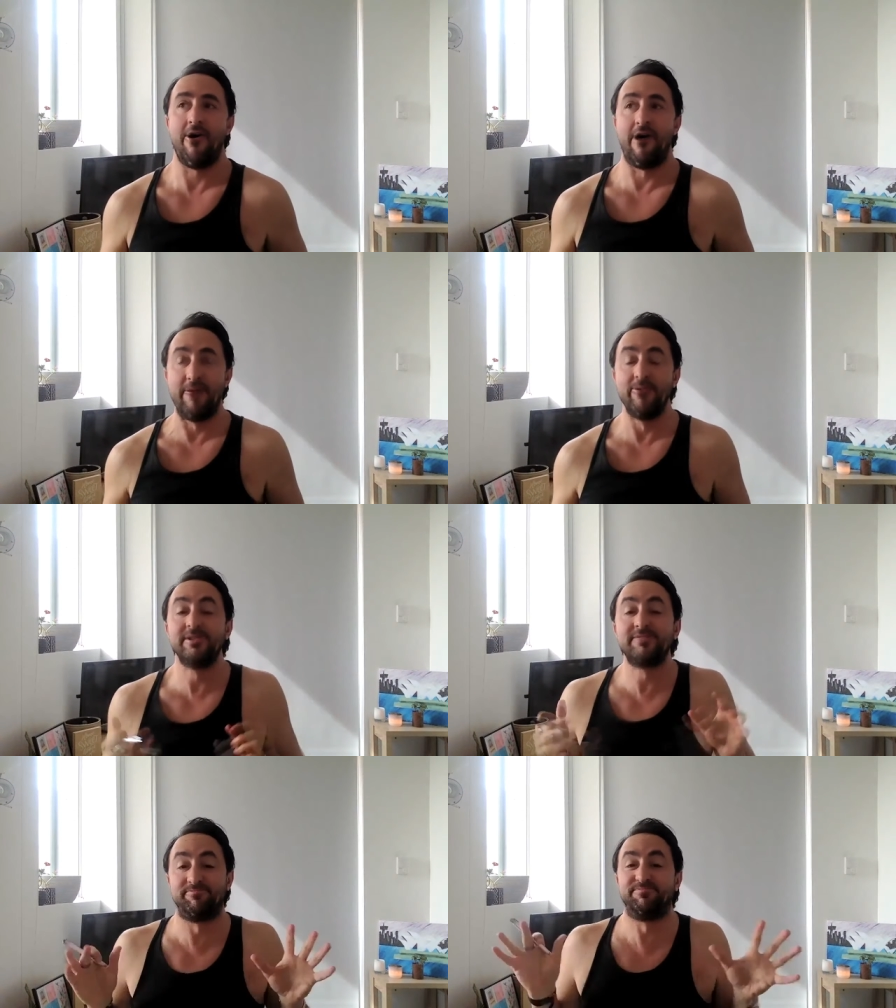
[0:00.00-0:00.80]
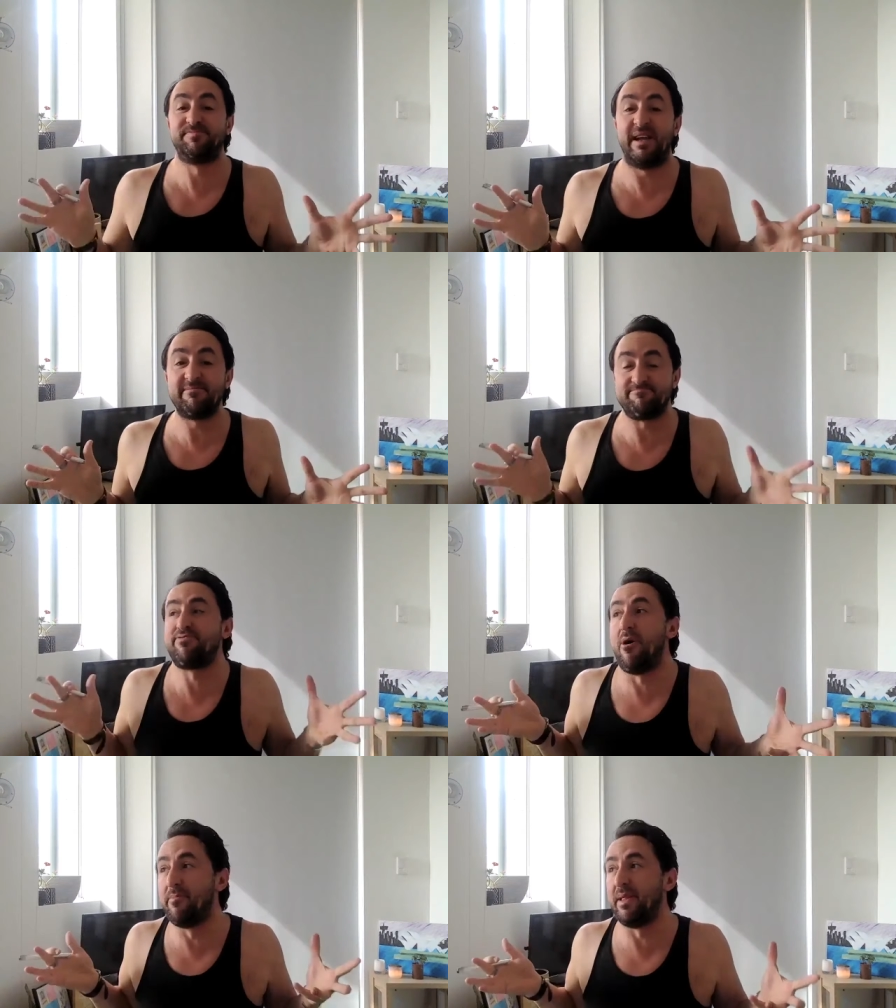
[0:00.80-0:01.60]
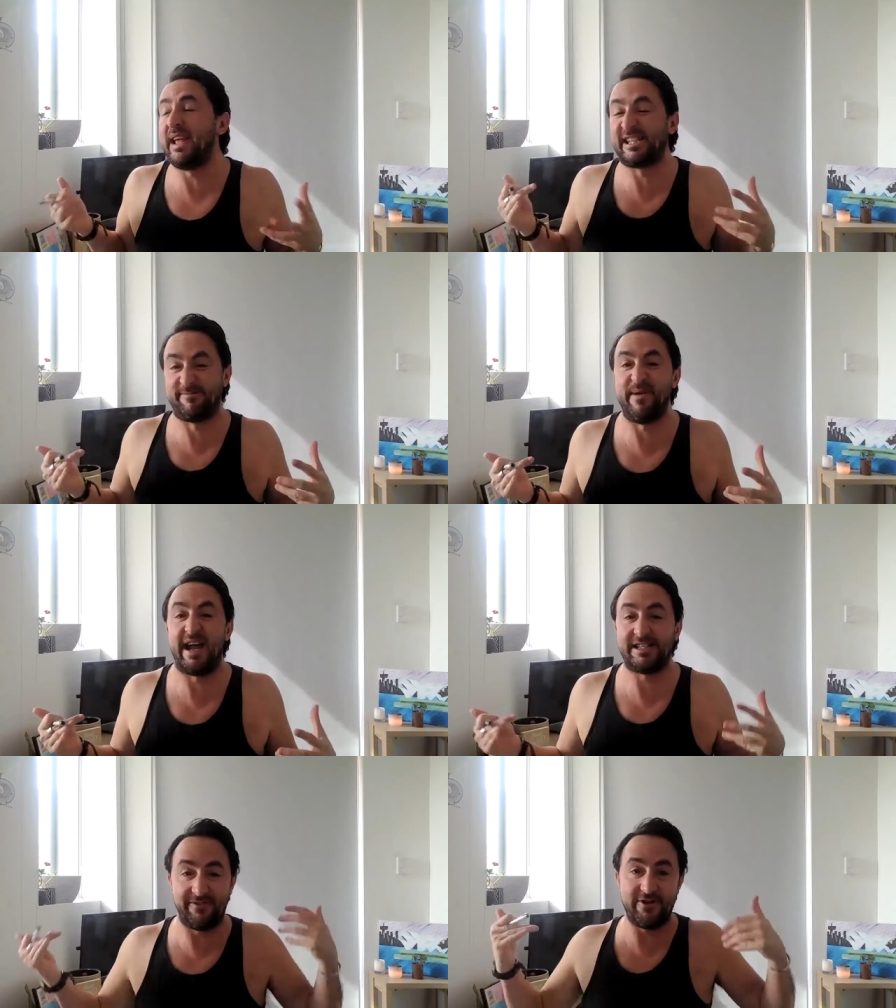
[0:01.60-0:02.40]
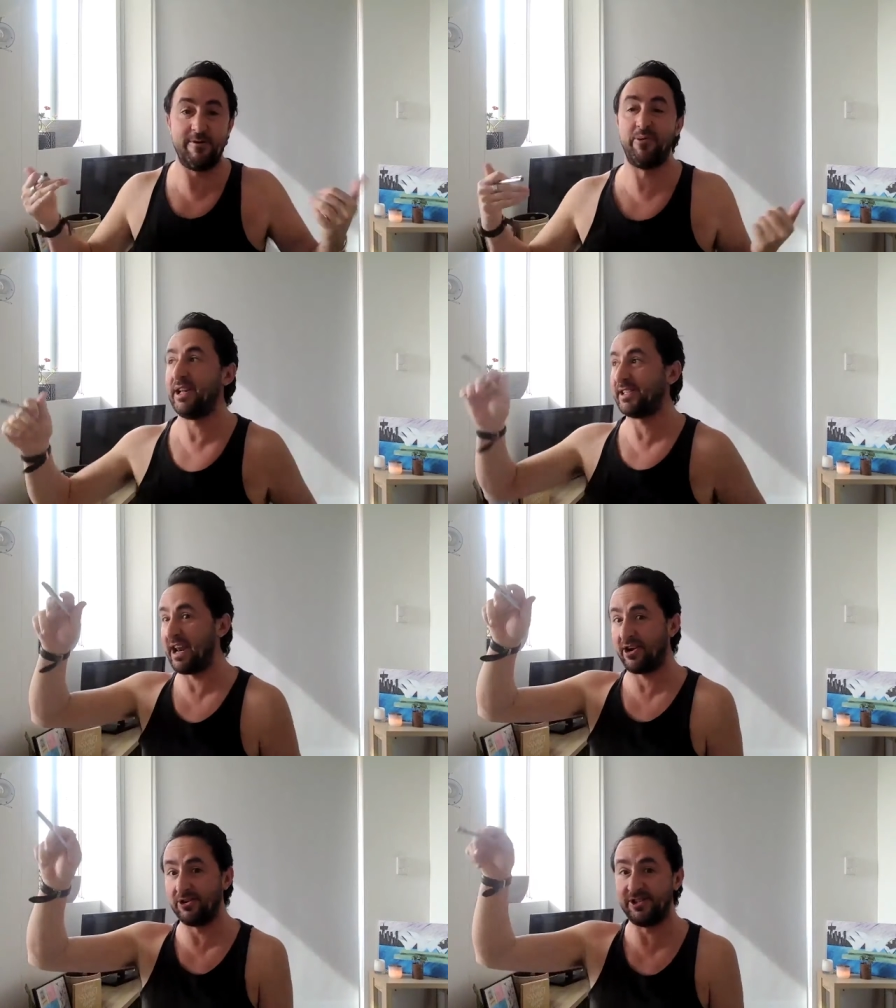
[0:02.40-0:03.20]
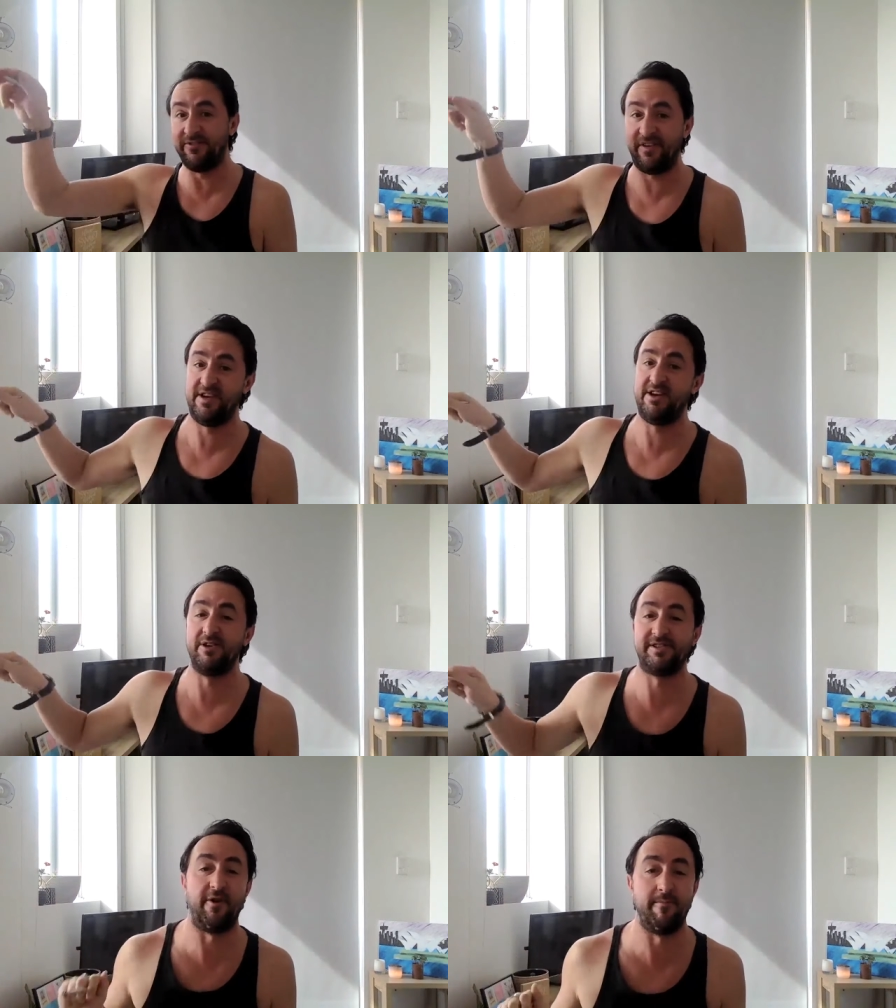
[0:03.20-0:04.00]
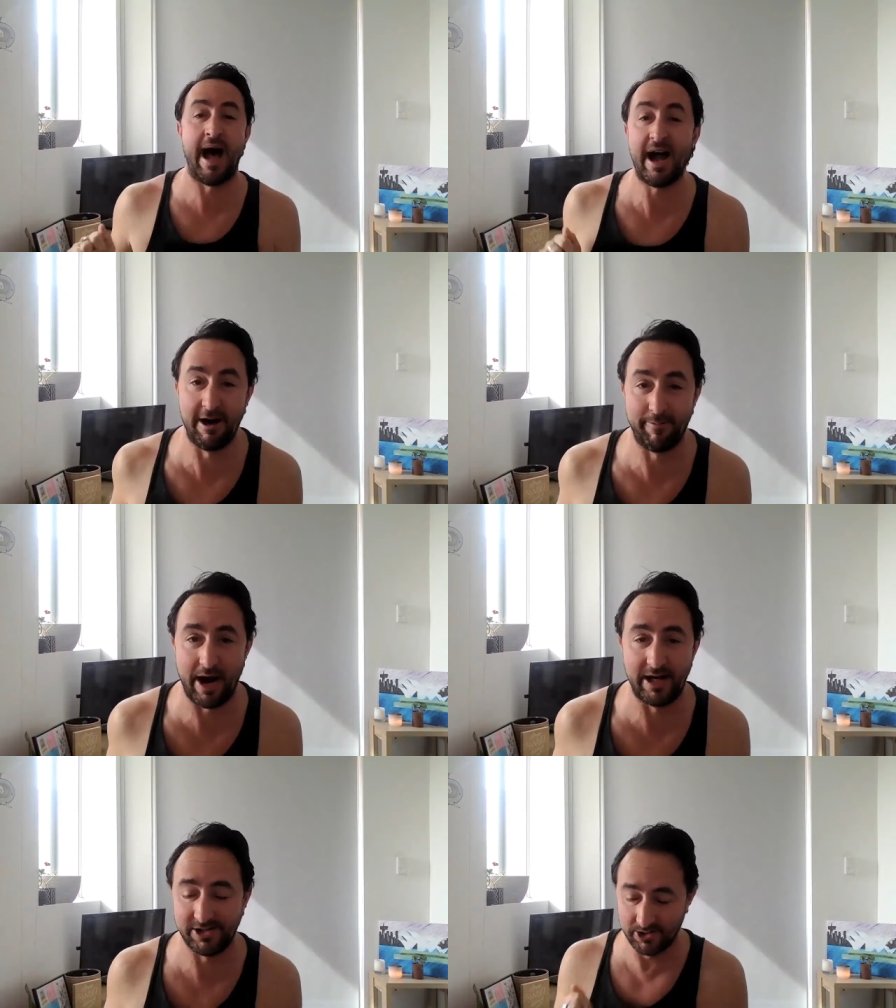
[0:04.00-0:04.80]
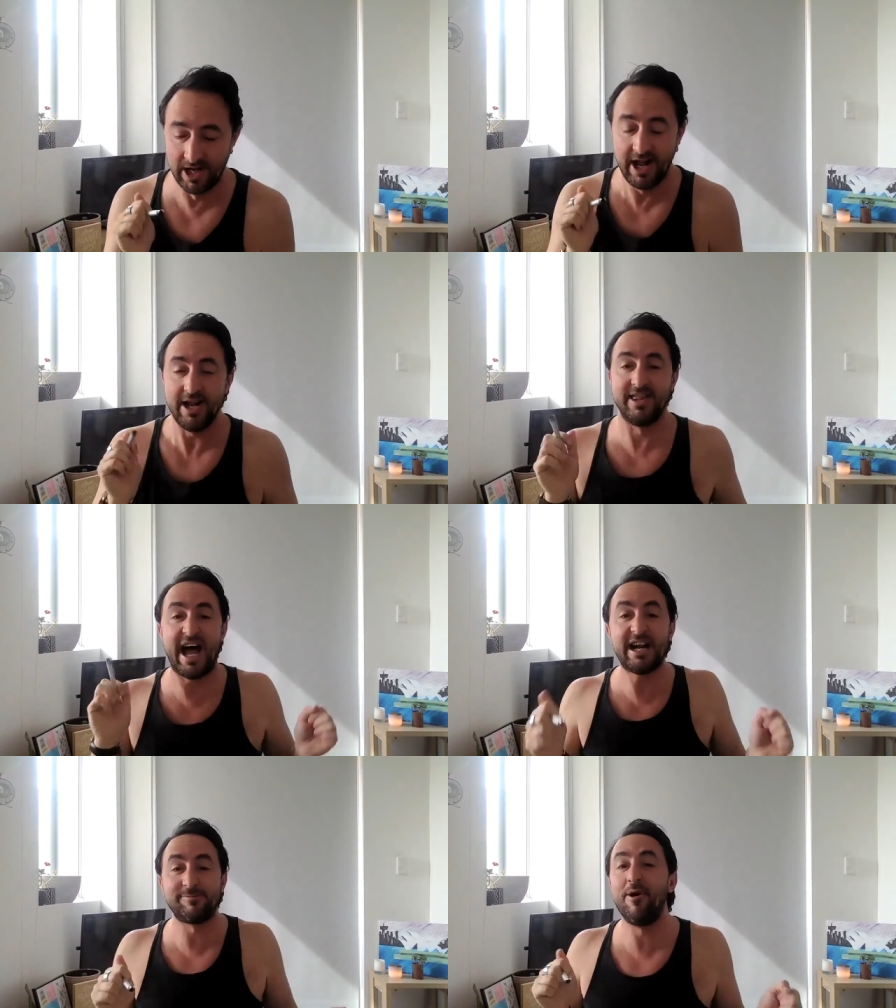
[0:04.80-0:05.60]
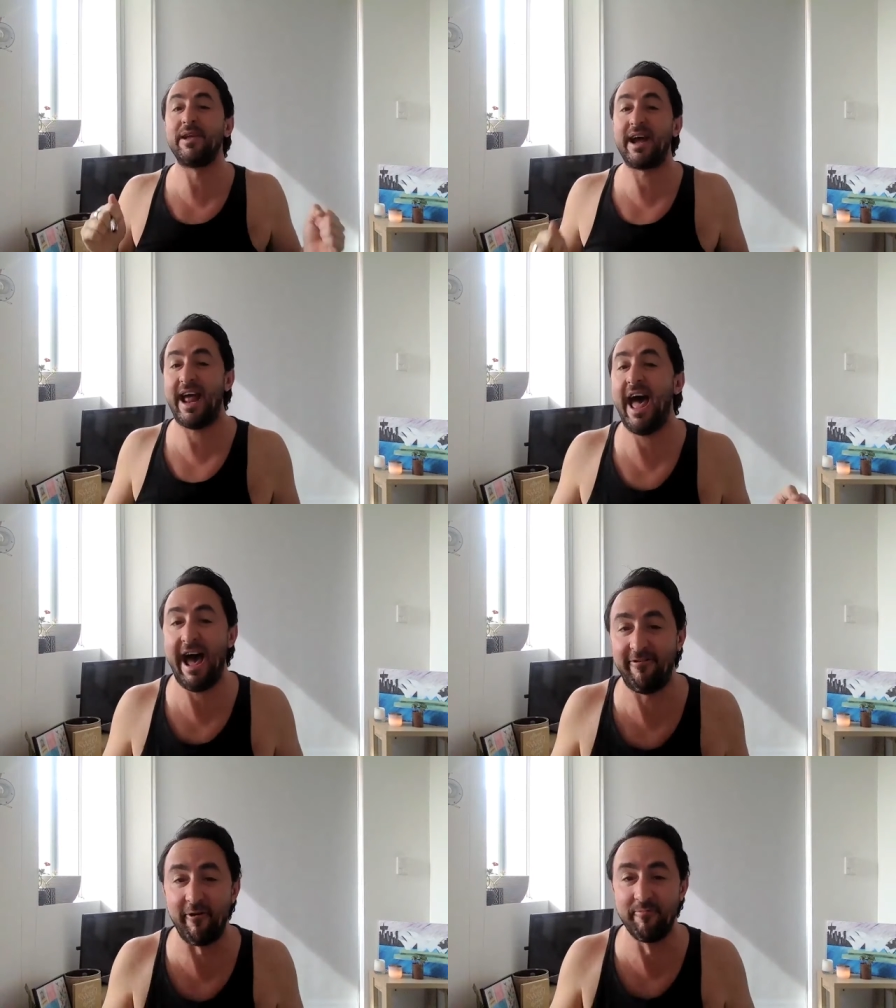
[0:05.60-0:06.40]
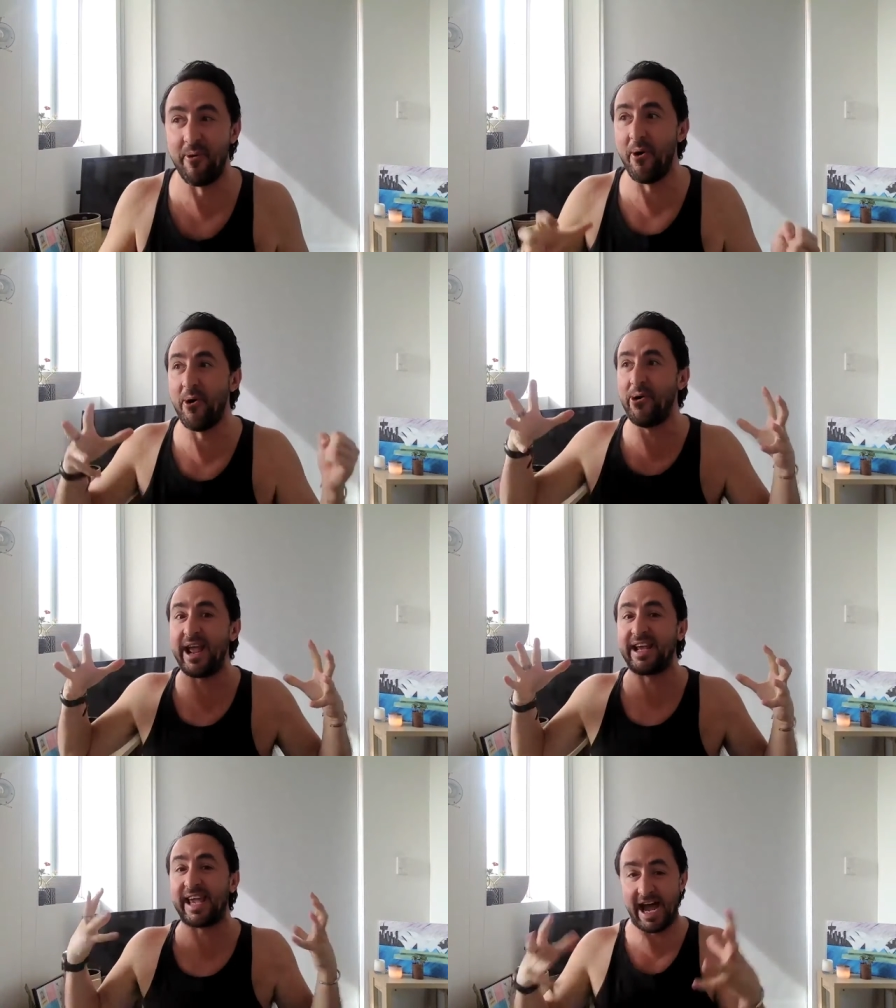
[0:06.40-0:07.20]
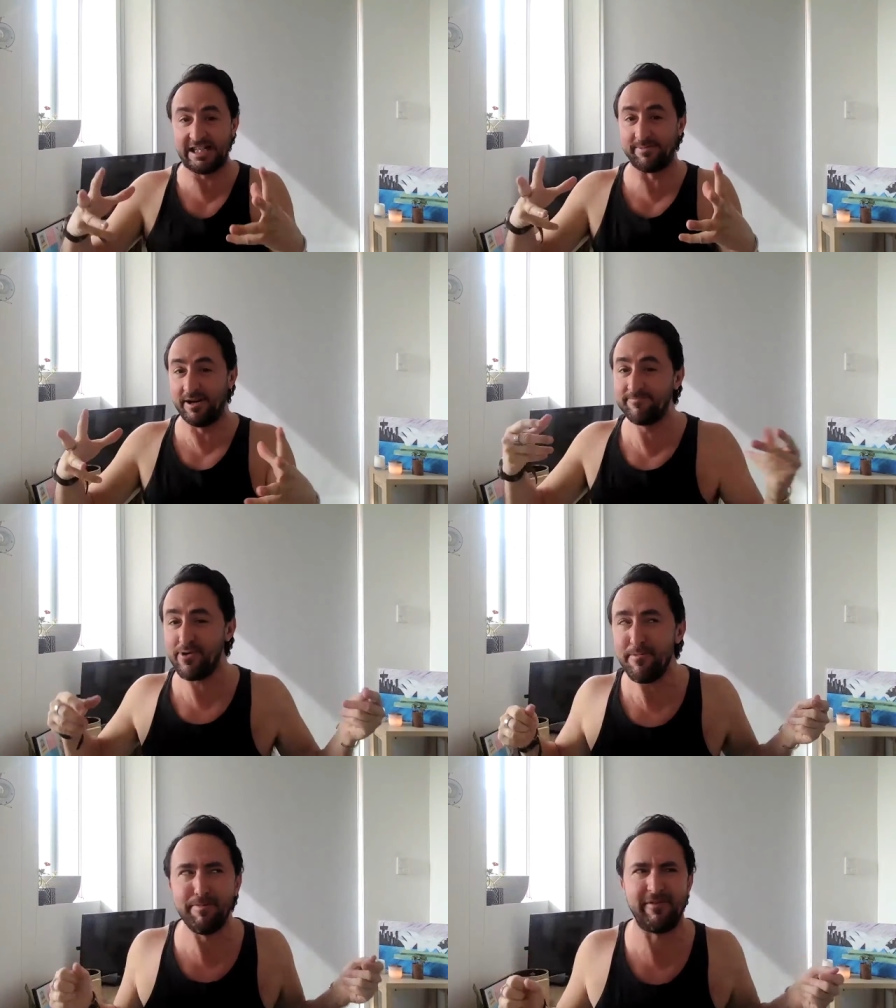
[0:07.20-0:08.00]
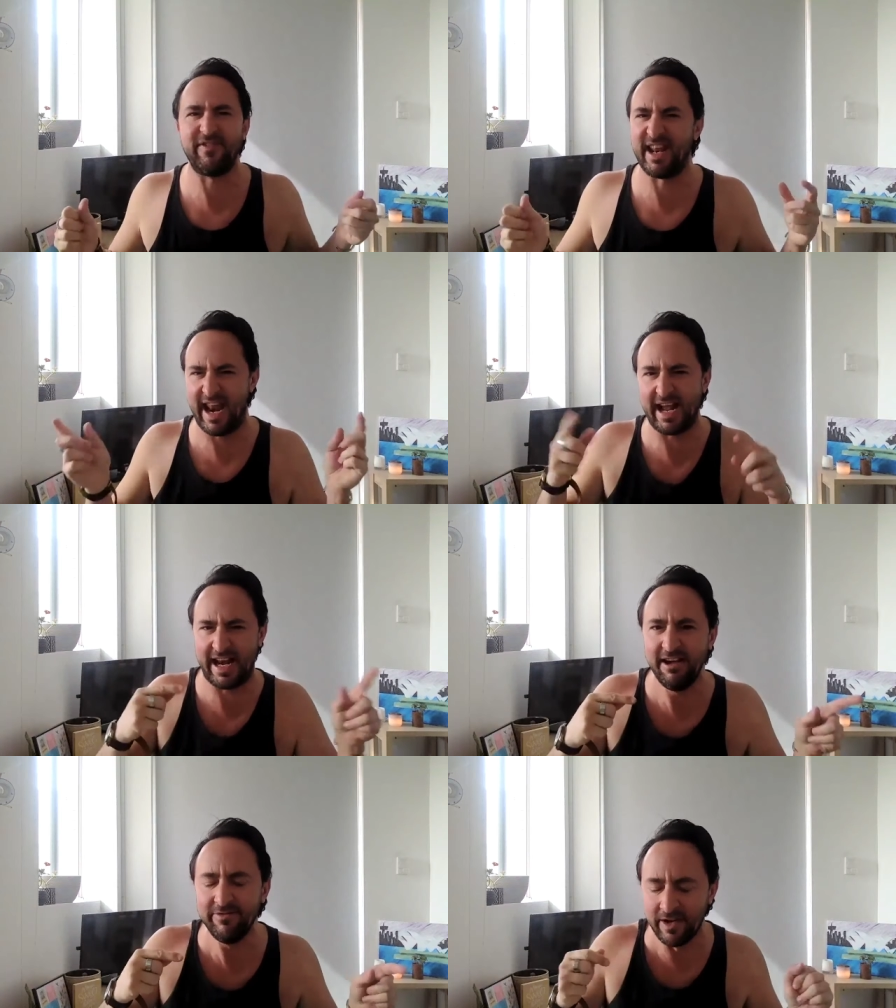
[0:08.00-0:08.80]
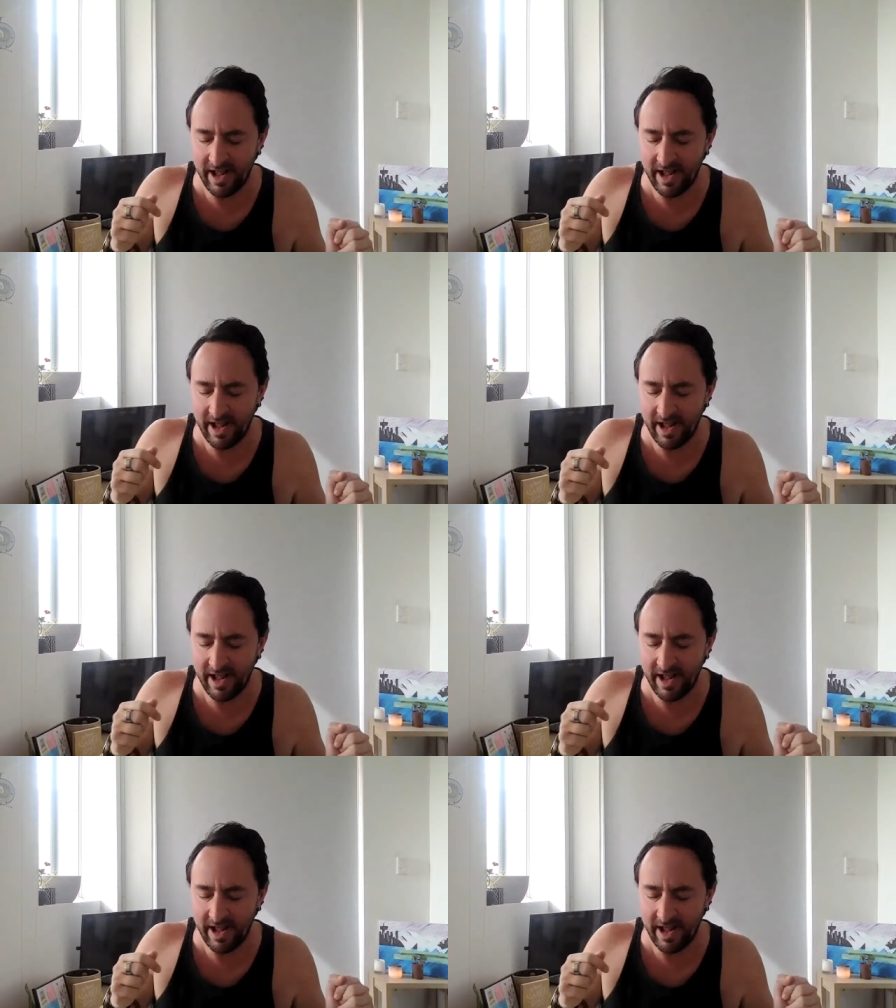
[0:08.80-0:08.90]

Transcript: I would probably expect if you put it's going to cost you $50 for a market appraisal, that's probably going to have more engagement, probably for the negative,